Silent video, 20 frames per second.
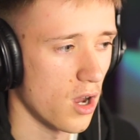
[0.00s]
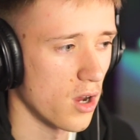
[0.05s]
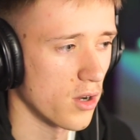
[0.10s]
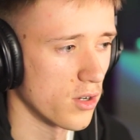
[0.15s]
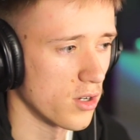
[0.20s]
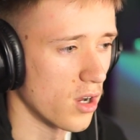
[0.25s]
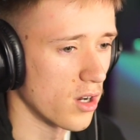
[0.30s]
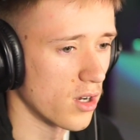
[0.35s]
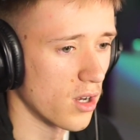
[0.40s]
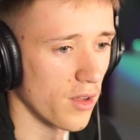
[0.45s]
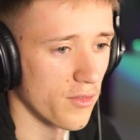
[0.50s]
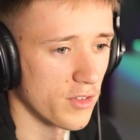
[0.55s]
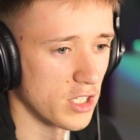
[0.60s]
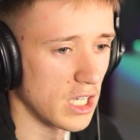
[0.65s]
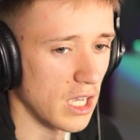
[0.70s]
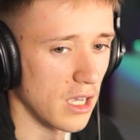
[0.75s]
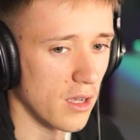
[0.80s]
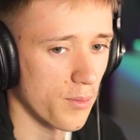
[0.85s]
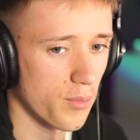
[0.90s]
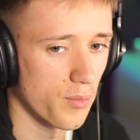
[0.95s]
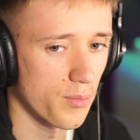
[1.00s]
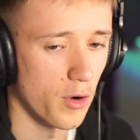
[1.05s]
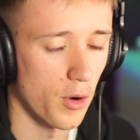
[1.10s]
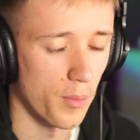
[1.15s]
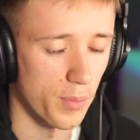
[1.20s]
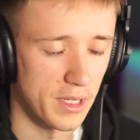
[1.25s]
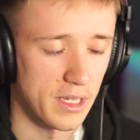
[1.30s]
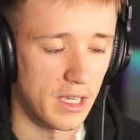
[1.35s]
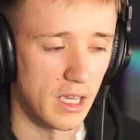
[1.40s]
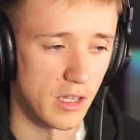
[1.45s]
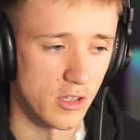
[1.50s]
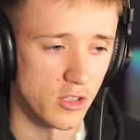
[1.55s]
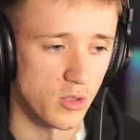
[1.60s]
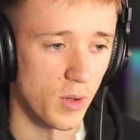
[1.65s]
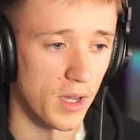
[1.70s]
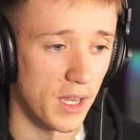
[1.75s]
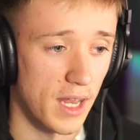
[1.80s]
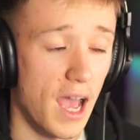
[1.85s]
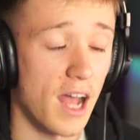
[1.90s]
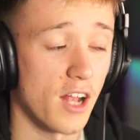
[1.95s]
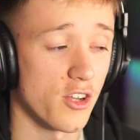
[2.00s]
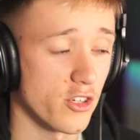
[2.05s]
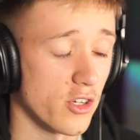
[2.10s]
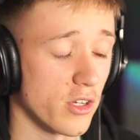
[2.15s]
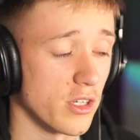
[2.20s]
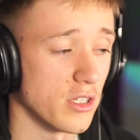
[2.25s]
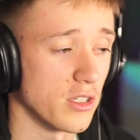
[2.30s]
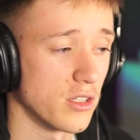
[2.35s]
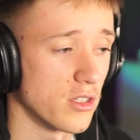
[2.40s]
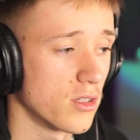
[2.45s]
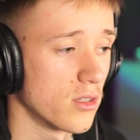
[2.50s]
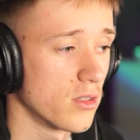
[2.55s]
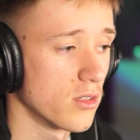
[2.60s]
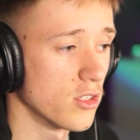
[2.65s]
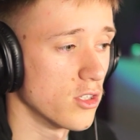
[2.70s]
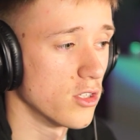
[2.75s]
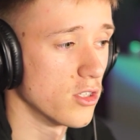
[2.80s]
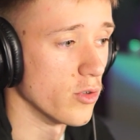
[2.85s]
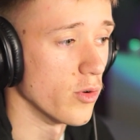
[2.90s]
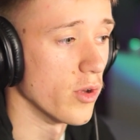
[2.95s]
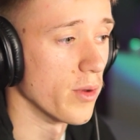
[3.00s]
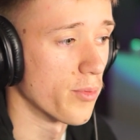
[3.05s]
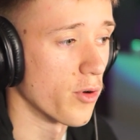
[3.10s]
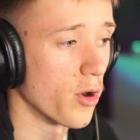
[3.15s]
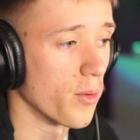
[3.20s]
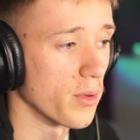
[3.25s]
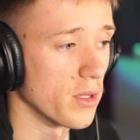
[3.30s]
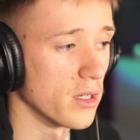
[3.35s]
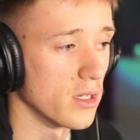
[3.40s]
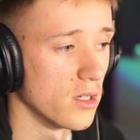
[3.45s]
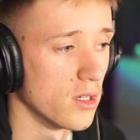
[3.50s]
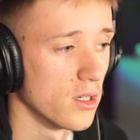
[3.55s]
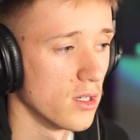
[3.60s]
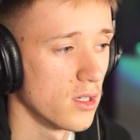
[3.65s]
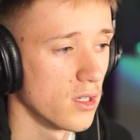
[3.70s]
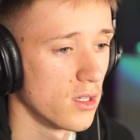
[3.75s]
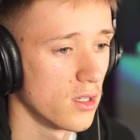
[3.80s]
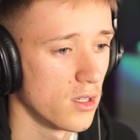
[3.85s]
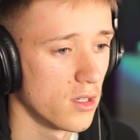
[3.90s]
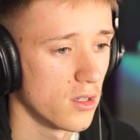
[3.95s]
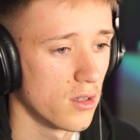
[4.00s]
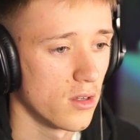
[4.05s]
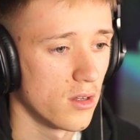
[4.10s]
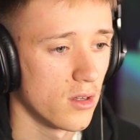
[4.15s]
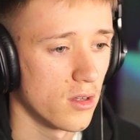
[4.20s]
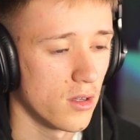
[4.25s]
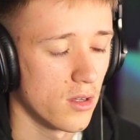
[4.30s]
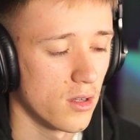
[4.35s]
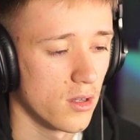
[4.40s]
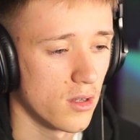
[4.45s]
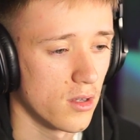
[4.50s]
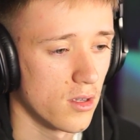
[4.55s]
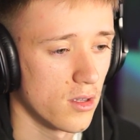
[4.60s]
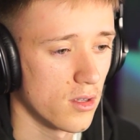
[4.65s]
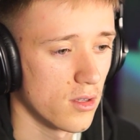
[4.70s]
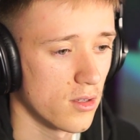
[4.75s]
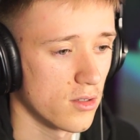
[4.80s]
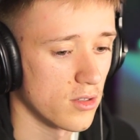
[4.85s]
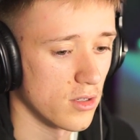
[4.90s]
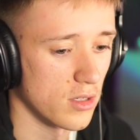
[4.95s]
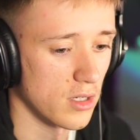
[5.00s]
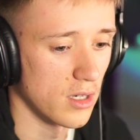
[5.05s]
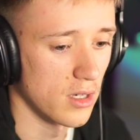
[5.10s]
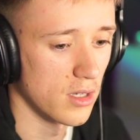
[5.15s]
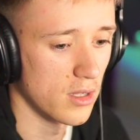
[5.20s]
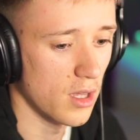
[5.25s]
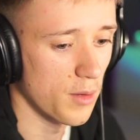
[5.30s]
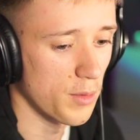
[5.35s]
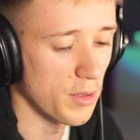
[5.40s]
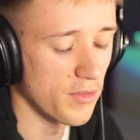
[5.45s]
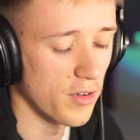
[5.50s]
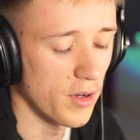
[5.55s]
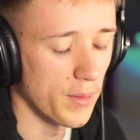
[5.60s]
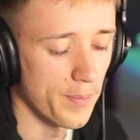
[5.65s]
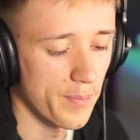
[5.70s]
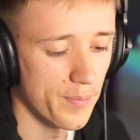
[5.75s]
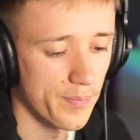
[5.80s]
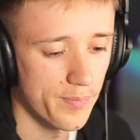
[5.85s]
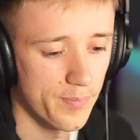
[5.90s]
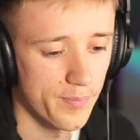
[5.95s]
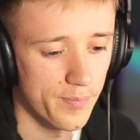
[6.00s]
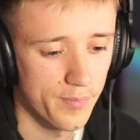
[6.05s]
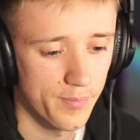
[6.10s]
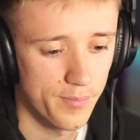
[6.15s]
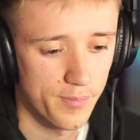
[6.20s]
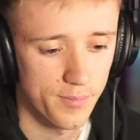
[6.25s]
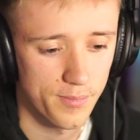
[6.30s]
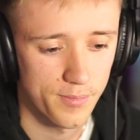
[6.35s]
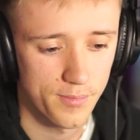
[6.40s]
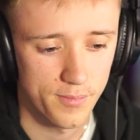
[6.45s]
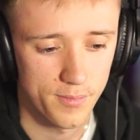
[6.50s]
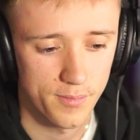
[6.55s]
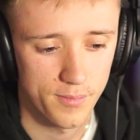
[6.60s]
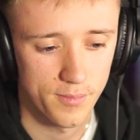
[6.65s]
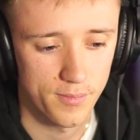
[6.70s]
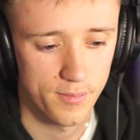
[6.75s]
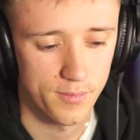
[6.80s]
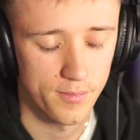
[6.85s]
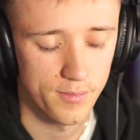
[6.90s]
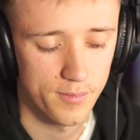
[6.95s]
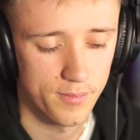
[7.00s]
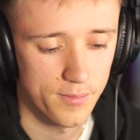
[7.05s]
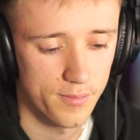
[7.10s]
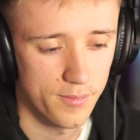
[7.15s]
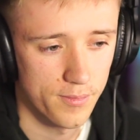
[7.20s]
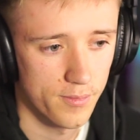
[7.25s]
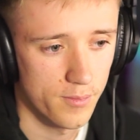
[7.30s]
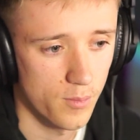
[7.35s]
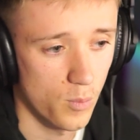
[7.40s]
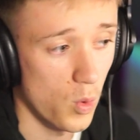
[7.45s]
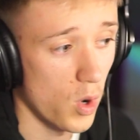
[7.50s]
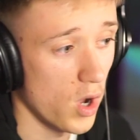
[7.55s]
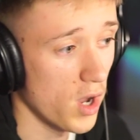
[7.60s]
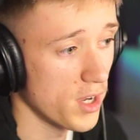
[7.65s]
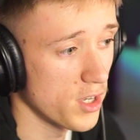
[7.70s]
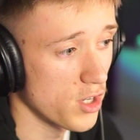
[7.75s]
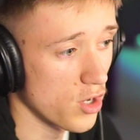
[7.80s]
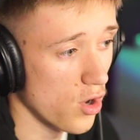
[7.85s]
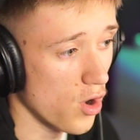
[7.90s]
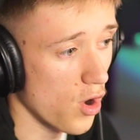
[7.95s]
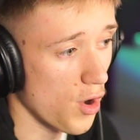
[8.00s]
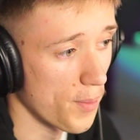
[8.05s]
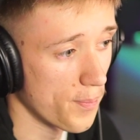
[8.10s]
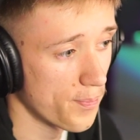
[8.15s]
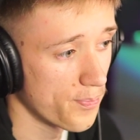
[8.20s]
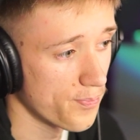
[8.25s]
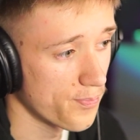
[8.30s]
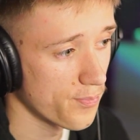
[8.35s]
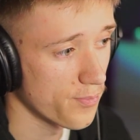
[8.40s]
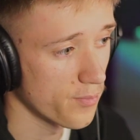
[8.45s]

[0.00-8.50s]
I'd I'd love to get properly get into it and actually do it properly. Yeah. So yeah, that'd be fun. Why not? Innit? Why not?